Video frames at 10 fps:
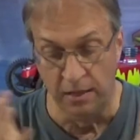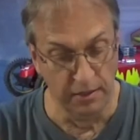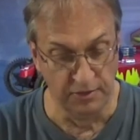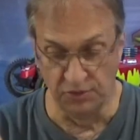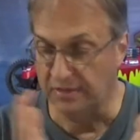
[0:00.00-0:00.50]

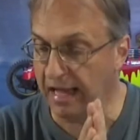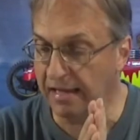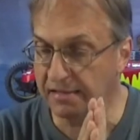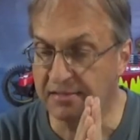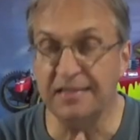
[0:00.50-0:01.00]
So
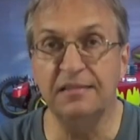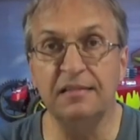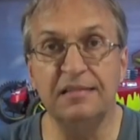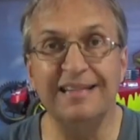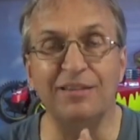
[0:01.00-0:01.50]
guys, this
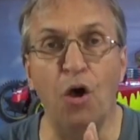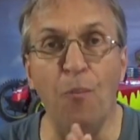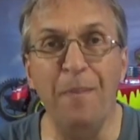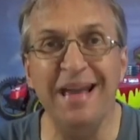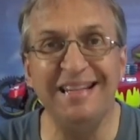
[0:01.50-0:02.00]
is it.
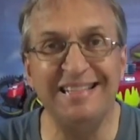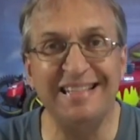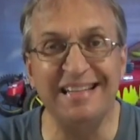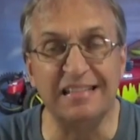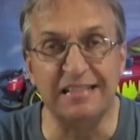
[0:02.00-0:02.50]

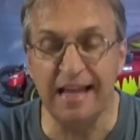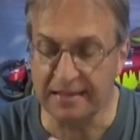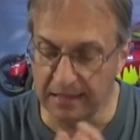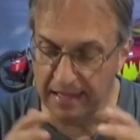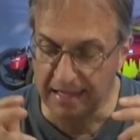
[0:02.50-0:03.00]
Amazing set.